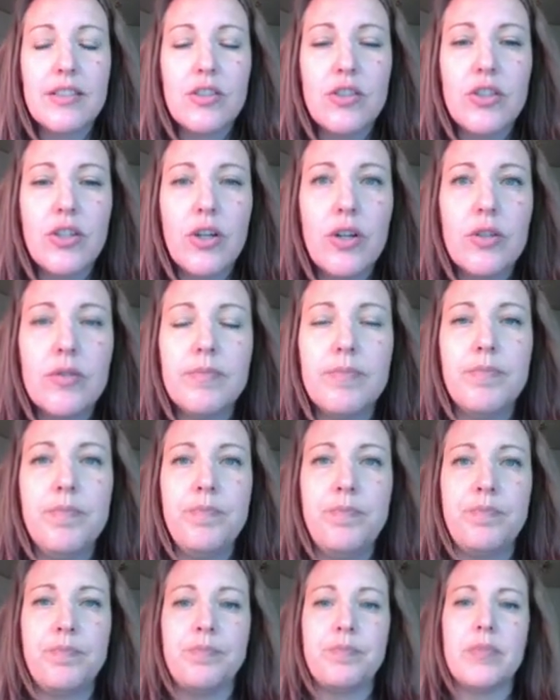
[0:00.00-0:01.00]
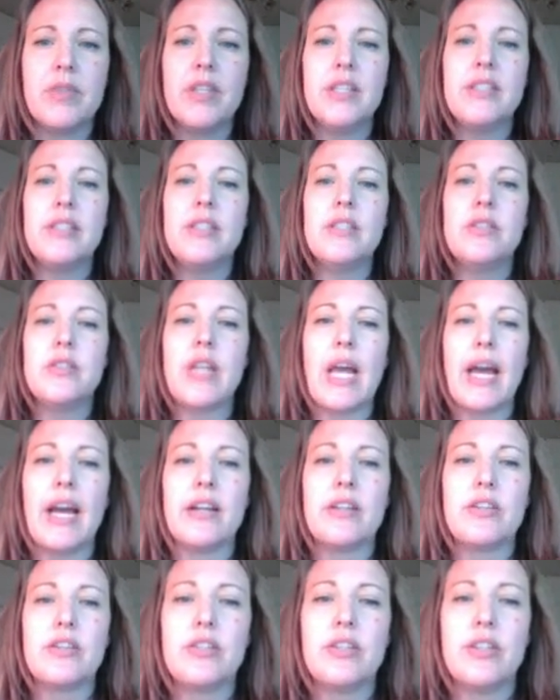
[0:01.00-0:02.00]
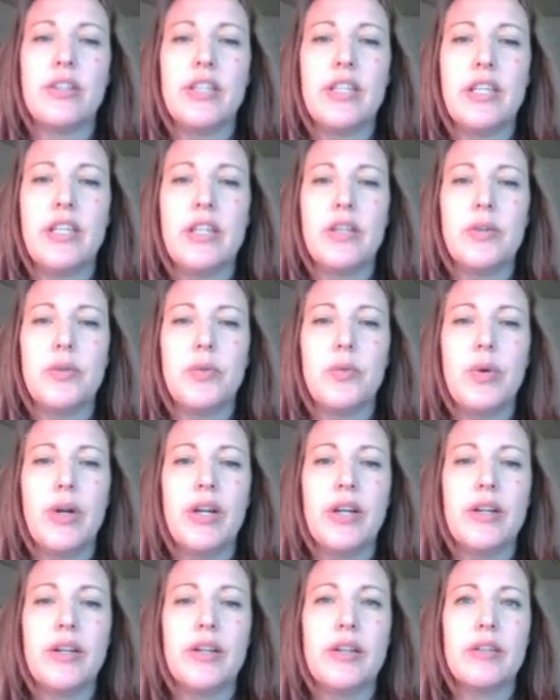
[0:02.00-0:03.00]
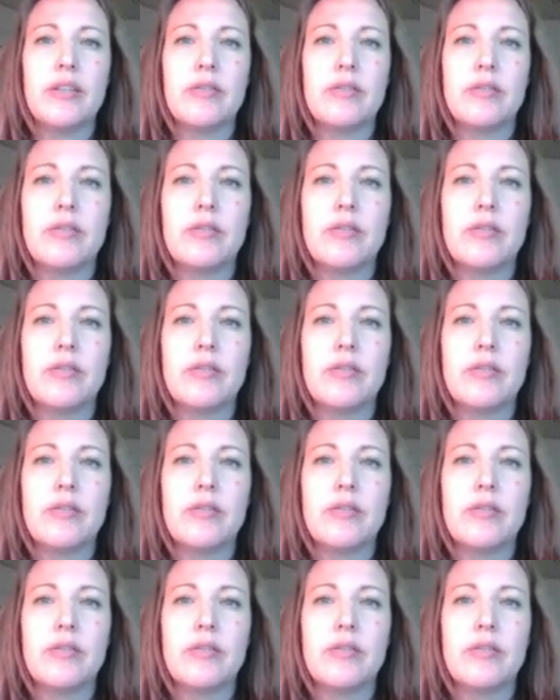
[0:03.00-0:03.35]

So this is actually where